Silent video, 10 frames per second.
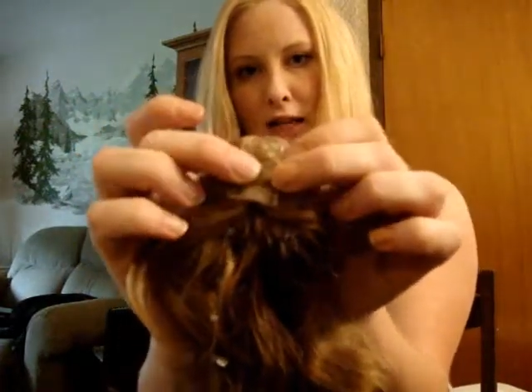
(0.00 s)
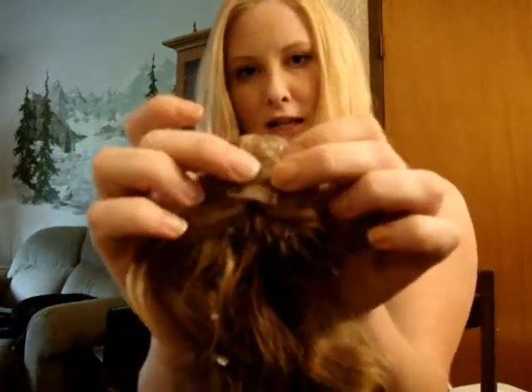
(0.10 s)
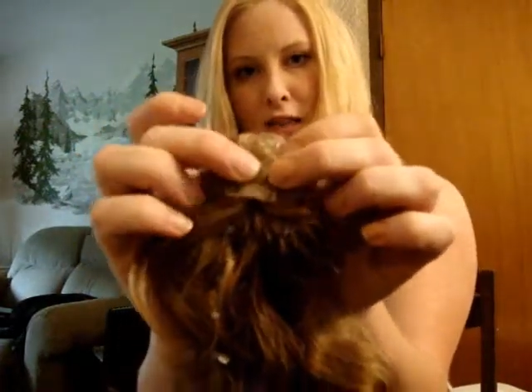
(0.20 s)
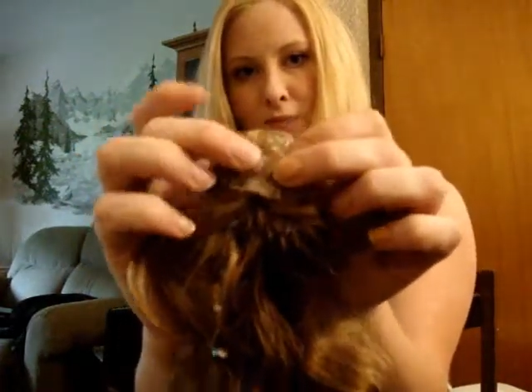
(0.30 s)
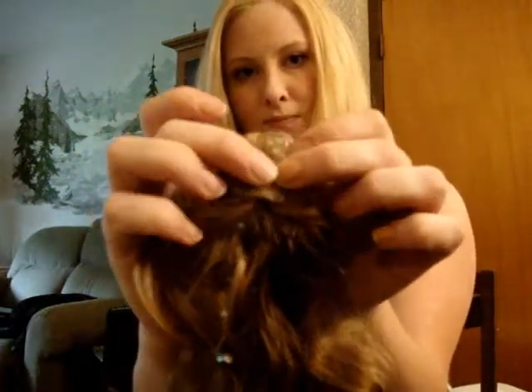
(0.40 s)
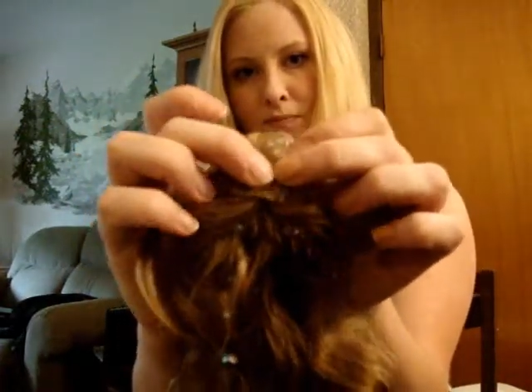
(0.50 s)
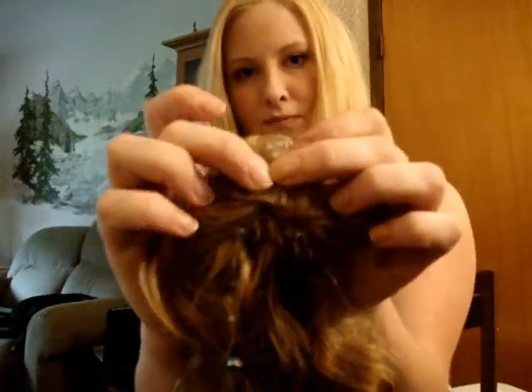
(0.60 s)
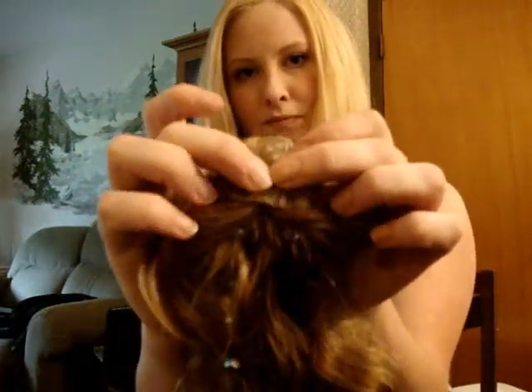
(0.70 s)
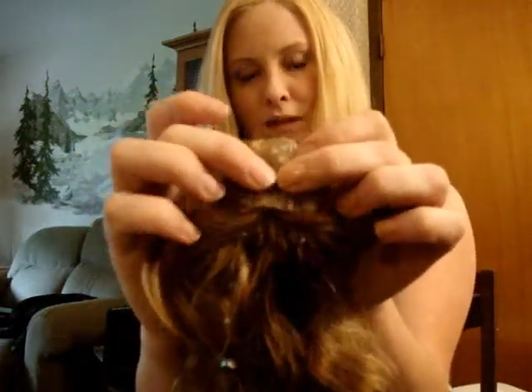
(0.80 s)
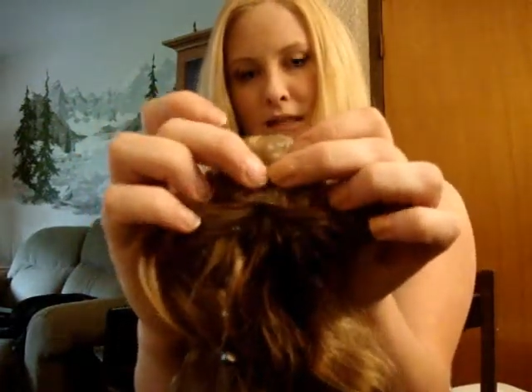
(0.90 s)
Like,
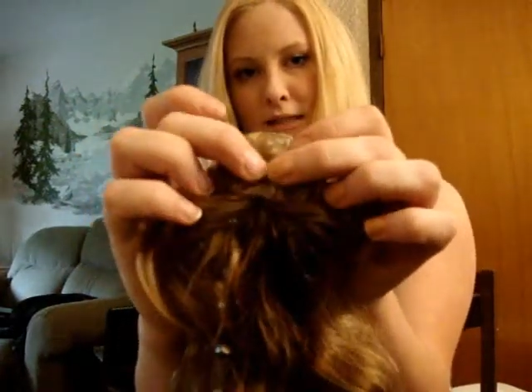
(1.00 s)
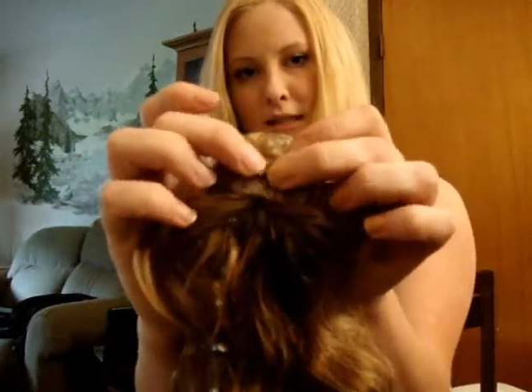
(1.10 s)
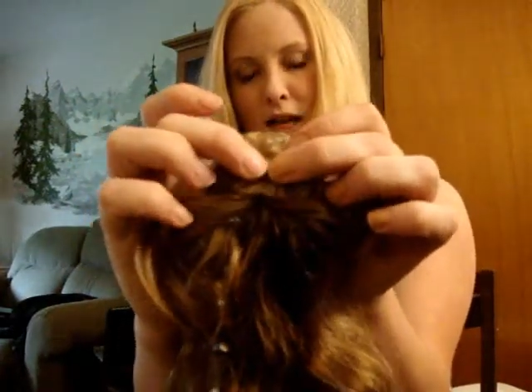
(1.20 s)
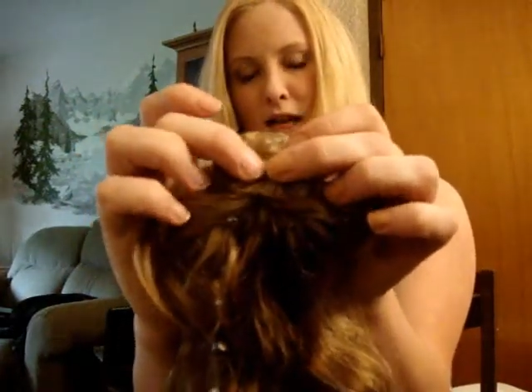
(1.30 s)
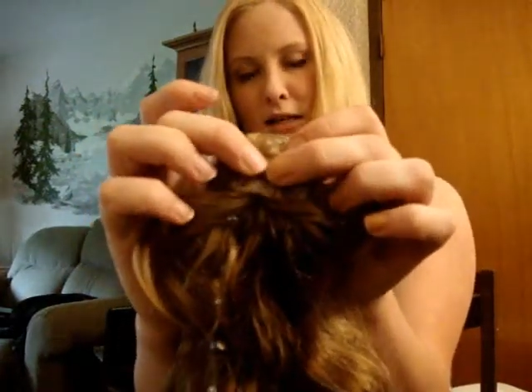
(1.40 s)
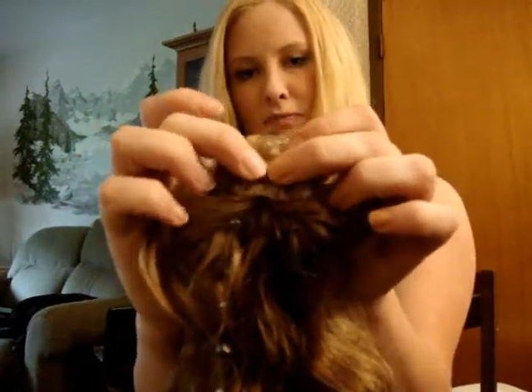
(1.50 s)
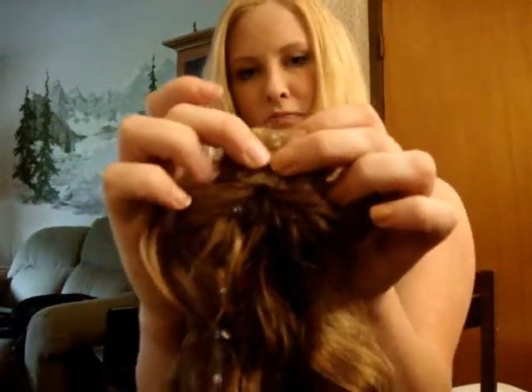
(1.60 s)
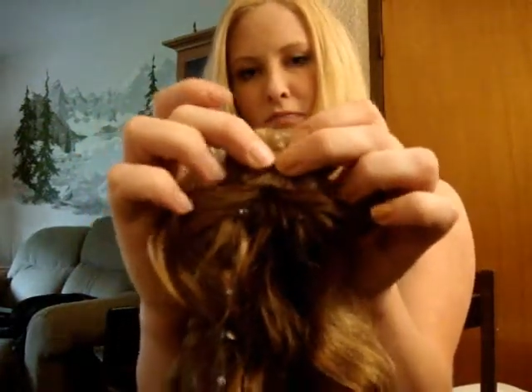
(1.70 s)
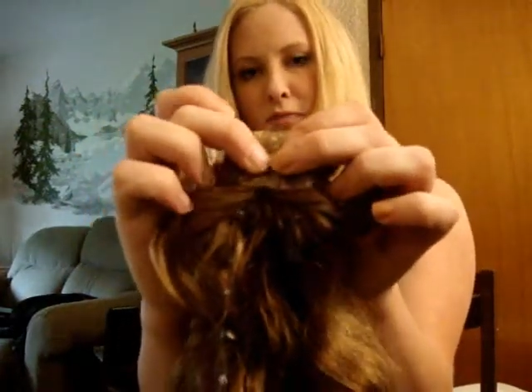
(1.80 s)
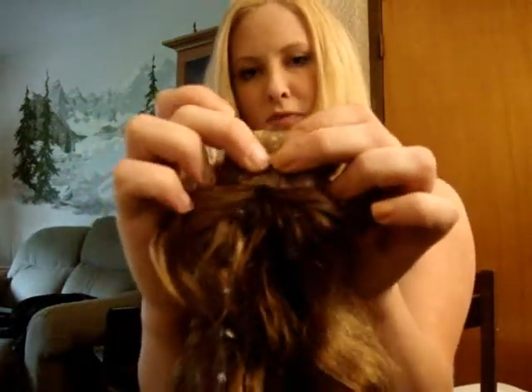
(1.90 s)
it's not
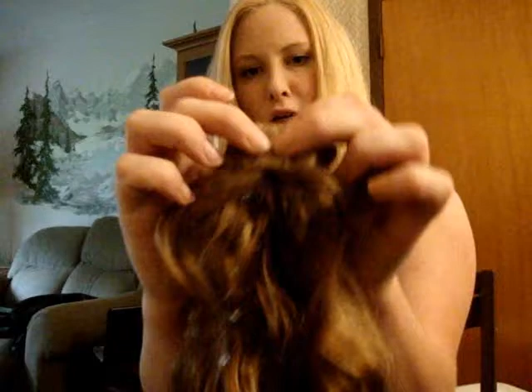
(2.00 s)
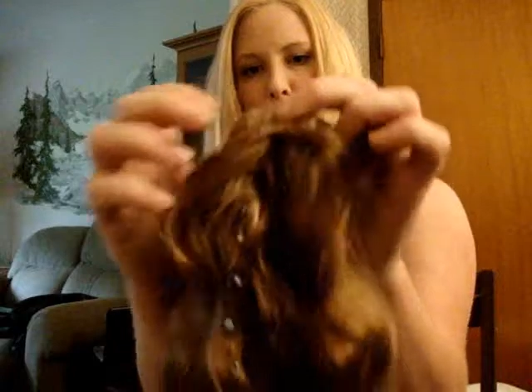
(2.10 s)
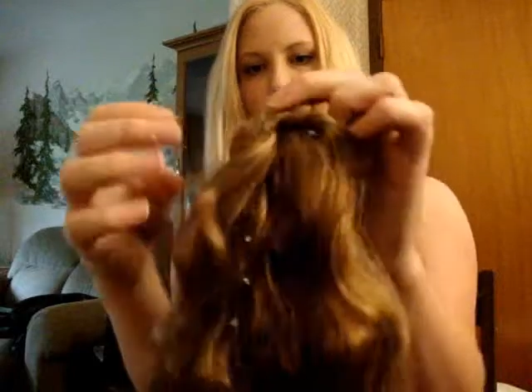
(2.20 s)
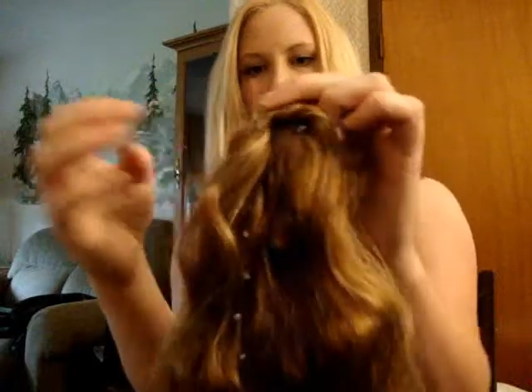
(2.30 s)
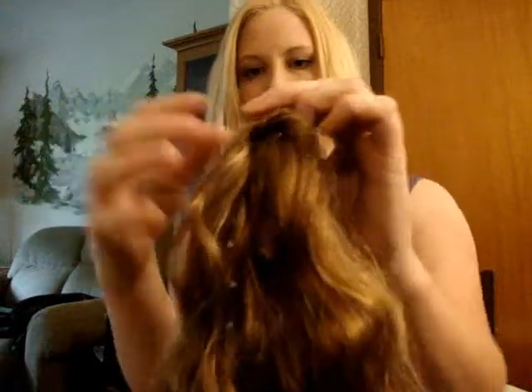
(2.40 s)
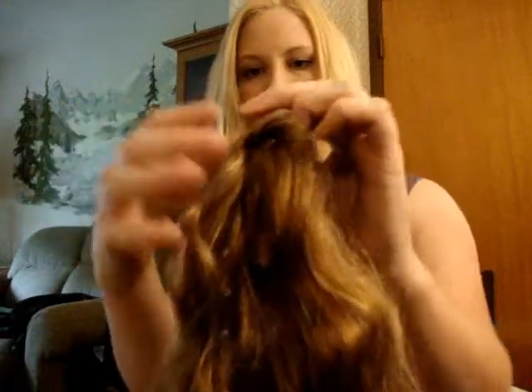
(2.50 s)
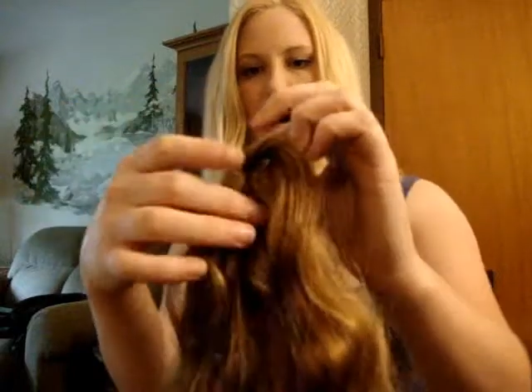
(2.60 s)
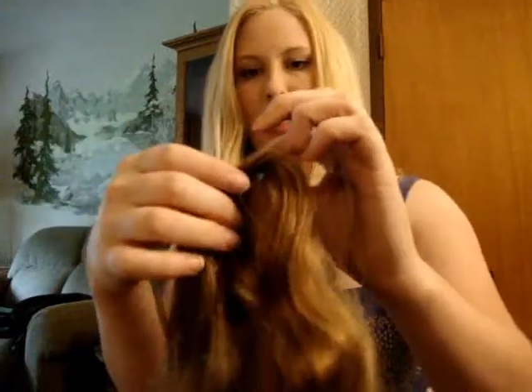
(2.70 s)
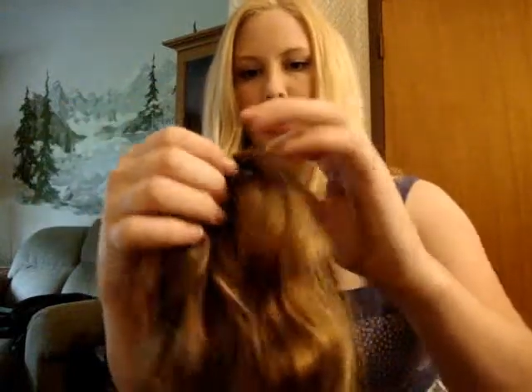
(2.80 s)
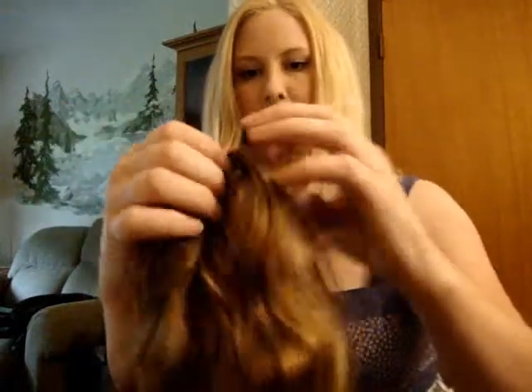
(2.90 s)
gonna make it
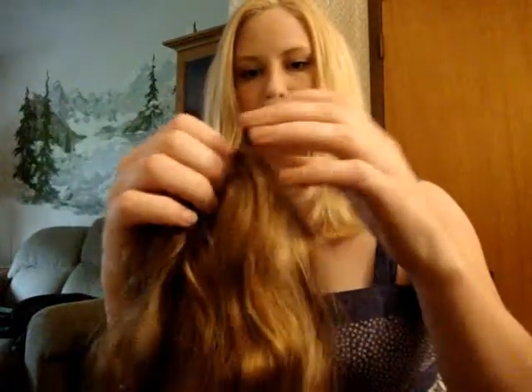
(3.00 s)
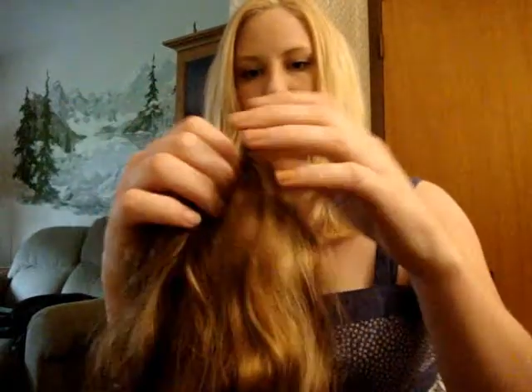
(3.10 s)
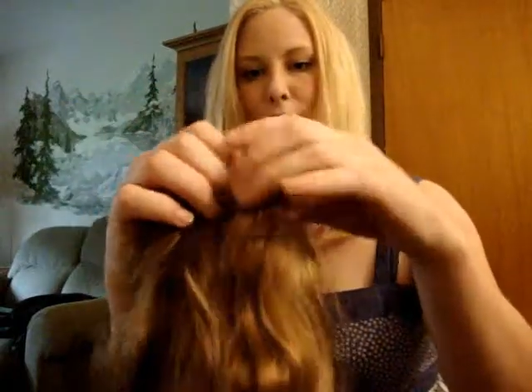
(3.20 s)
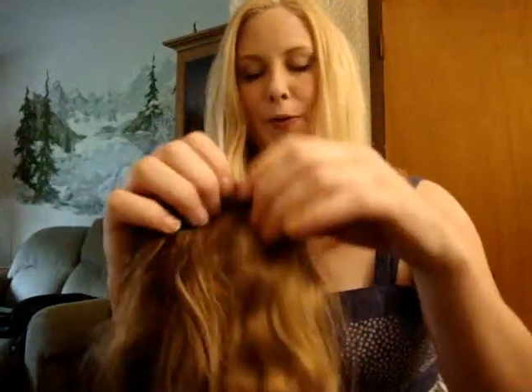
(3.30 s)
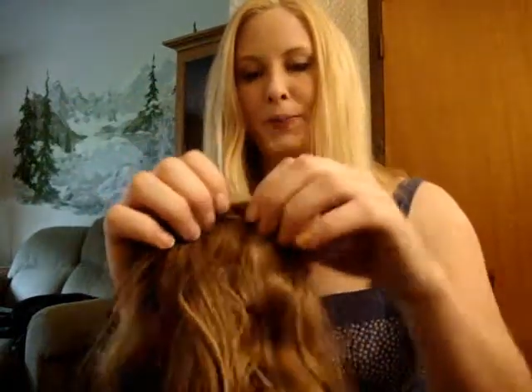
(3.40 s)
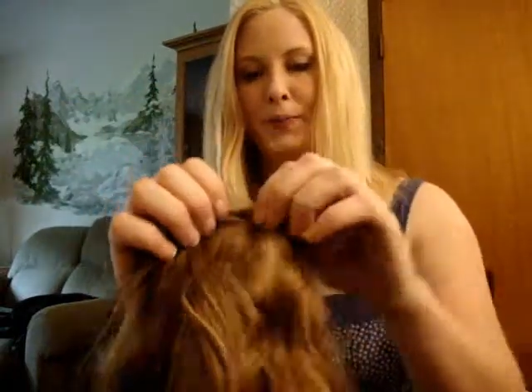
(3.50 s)
pocket. So